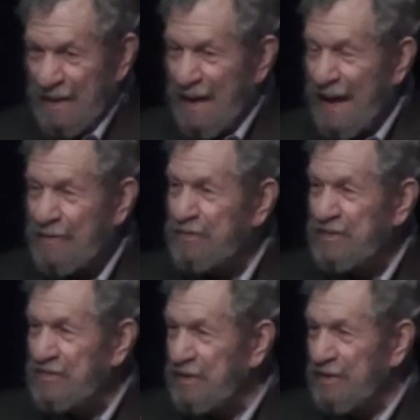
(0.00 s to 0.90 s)
Every
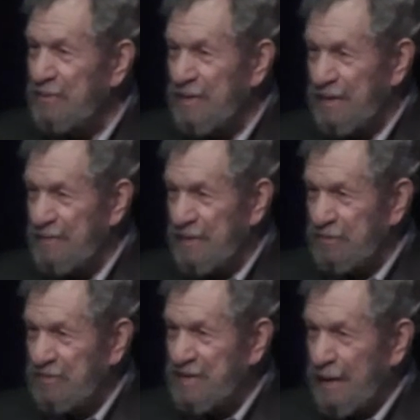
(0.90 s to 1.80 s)
single one of those
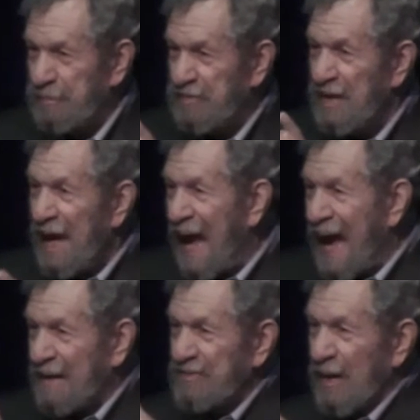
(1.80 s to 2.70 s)
steps
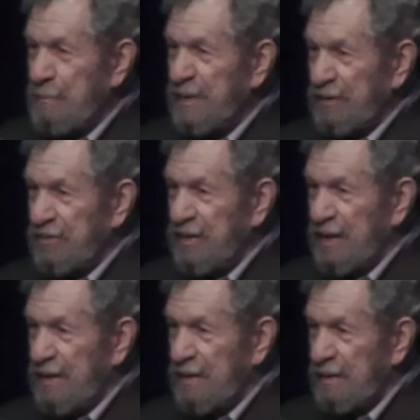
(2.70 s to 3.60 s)
has a
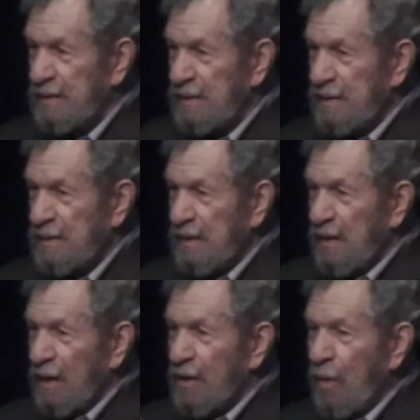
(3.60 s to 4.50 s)
built-in
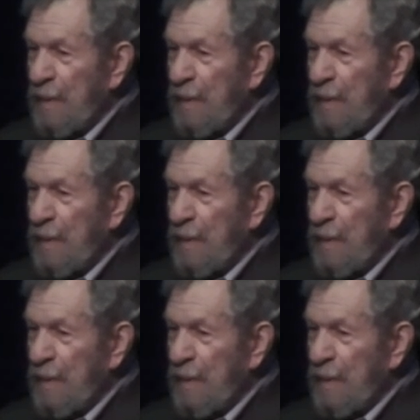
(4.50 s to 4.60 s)
go